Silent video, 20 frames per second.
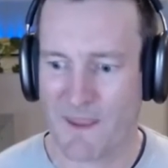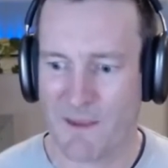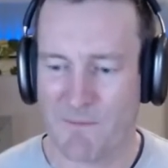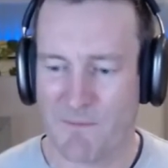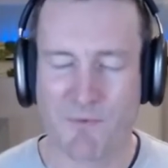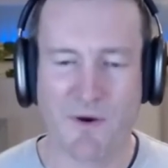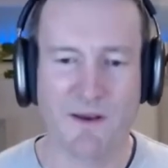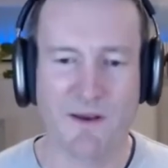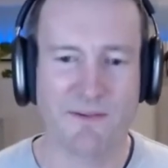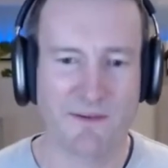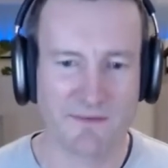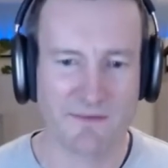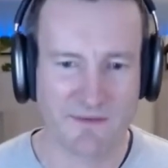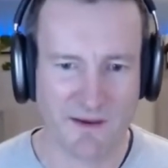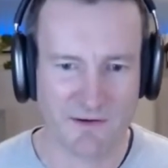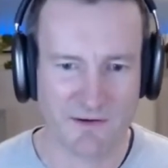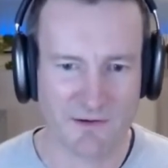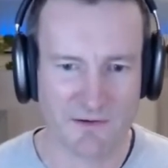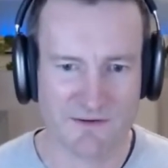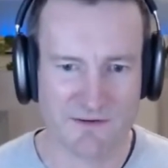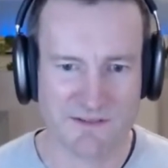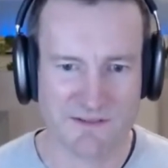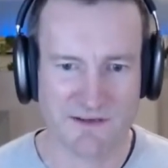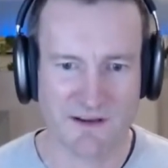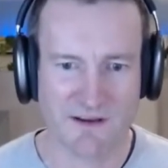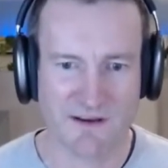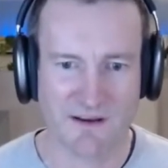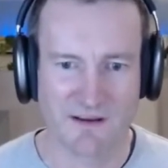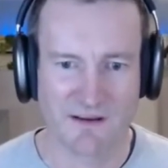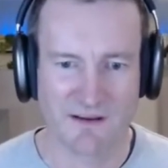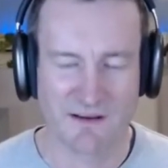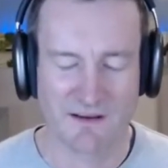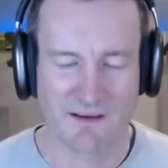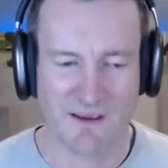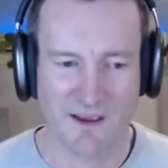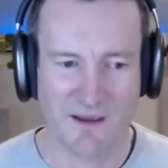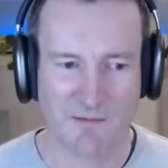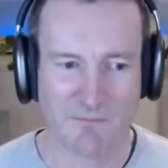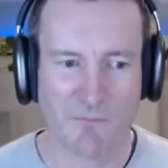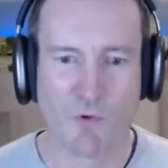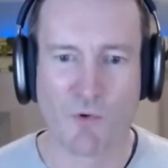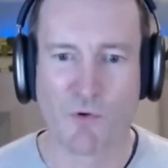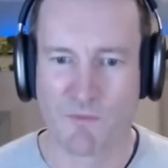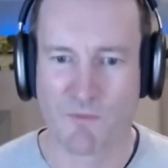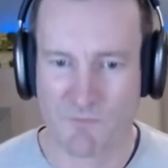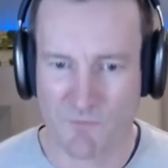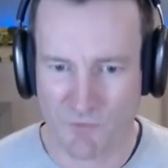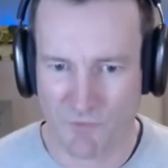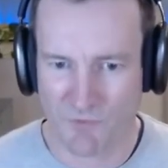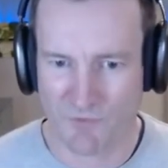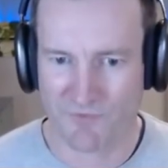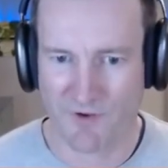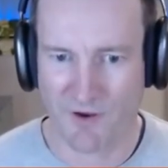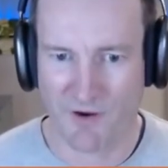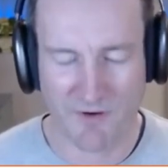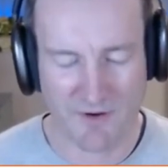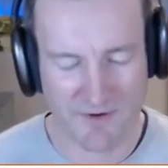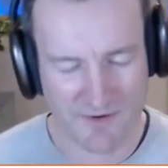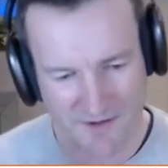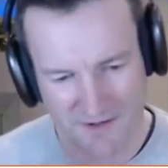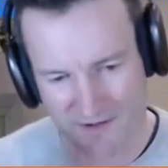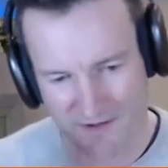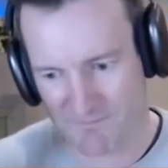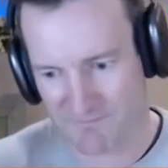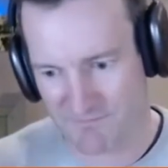embracing technology more and more so, and